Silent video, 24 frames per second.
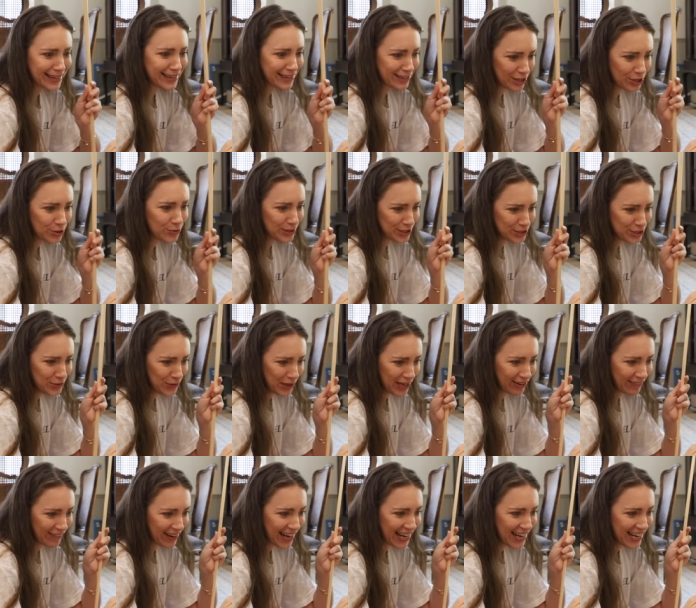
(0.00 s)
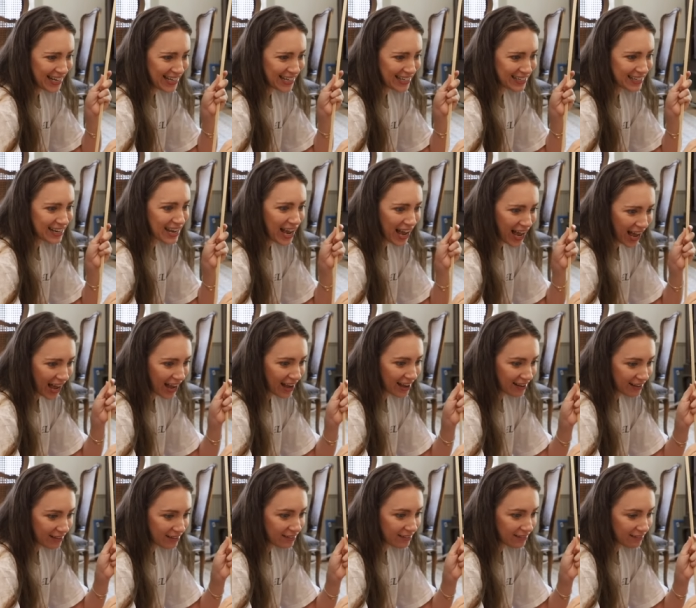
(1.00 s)
You would do it, right? Yeah.
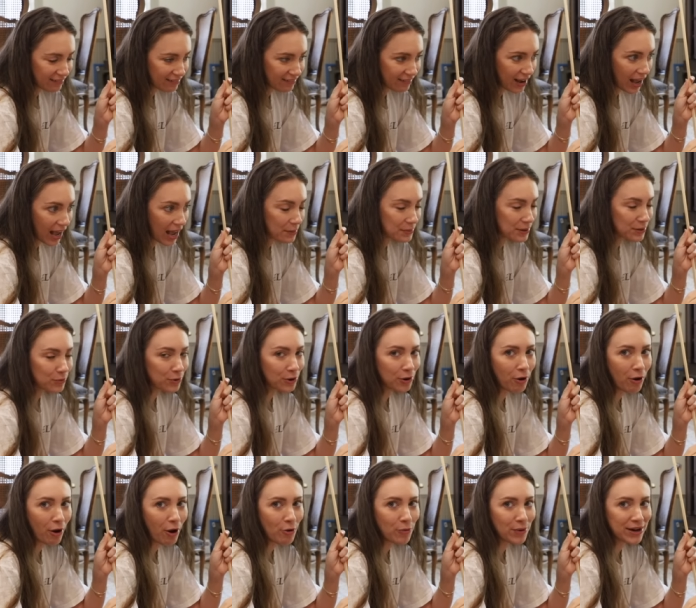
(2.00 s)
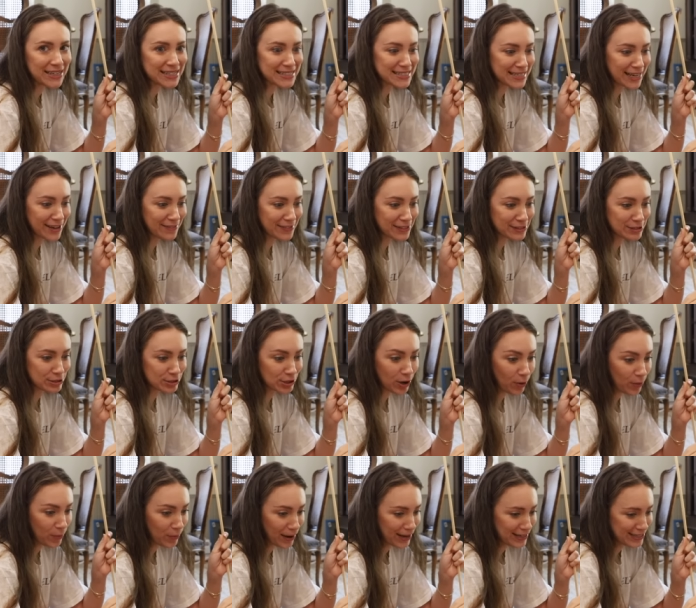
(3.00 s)
Yeah. I mean, we're already saving
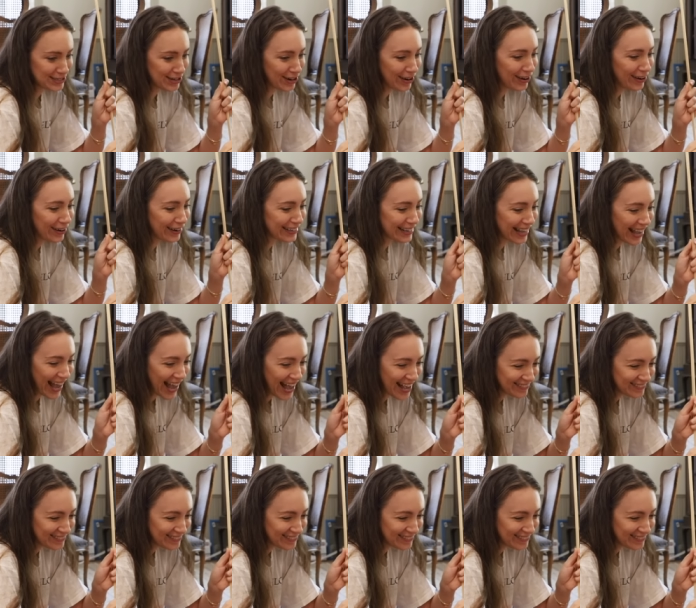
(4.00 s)
so much on our cabinets.